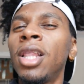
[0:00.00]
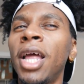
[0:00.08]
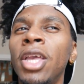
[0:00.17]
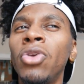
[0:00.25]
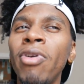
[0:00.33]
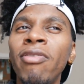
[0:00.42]

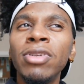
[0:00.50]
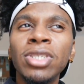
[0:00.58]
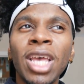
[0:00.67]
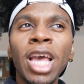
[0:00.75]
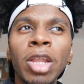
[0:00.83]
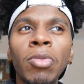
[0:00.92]
Like you ever
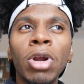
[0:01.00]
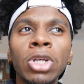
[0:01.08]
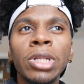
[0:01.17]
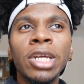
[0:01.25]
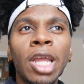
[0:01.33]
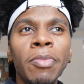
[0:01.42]
just had them girls
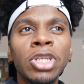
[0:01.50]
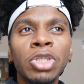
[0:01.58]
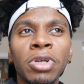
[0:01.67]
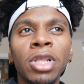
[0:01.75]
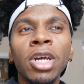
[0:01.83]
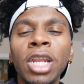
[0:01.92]
like they be just
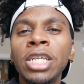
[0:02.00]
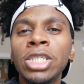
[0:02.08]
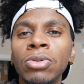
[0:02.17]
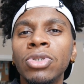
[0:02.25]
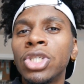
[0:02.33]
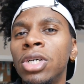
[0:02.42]
be looking at
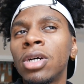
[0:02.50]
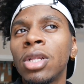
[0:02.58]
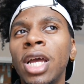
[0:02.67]
your junk,